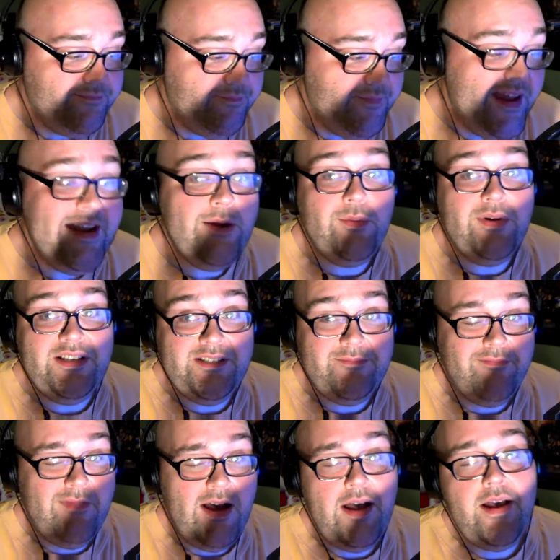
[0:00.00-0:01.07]
Anyways,
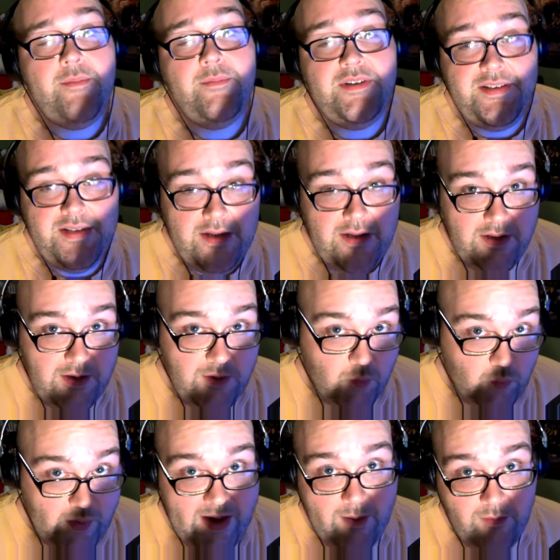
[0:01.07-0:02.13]
I'm
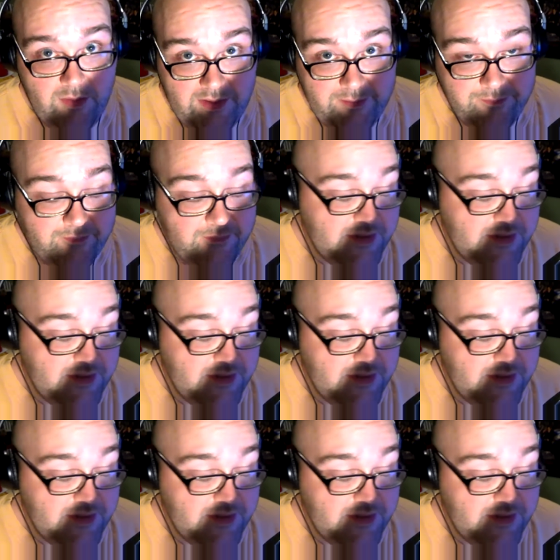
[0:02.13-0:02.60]
done rambling.